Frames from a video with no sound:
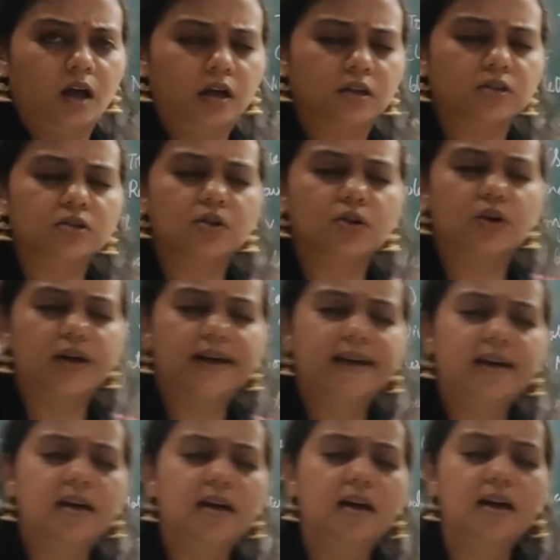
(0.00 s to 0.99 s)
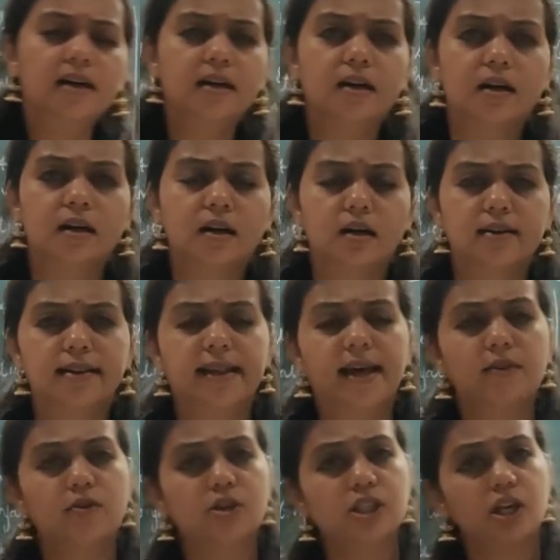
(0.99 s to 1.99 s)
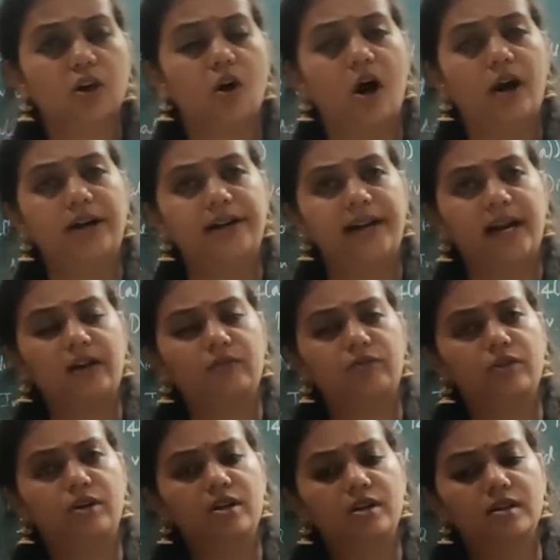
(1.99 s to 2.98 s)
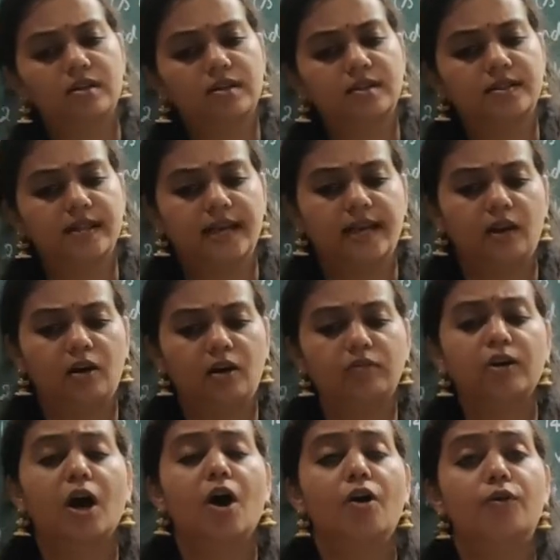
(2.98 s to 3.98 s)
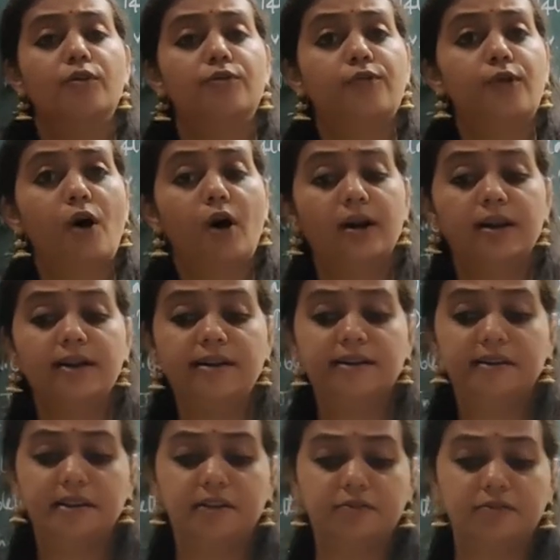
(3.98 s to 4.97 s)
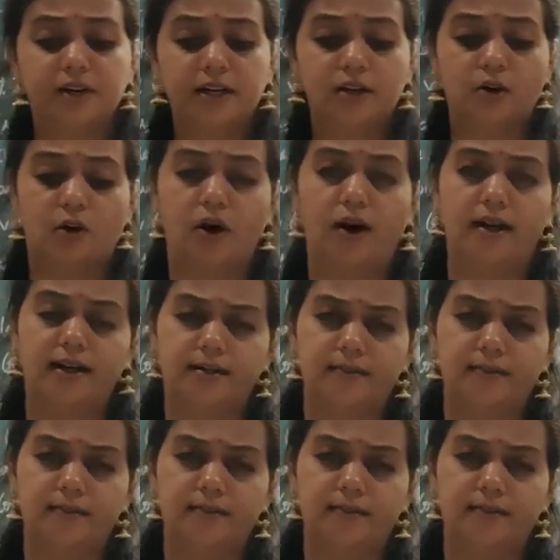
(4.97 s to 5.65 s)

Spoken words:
So here there was a contract for sale of foreign refined oil.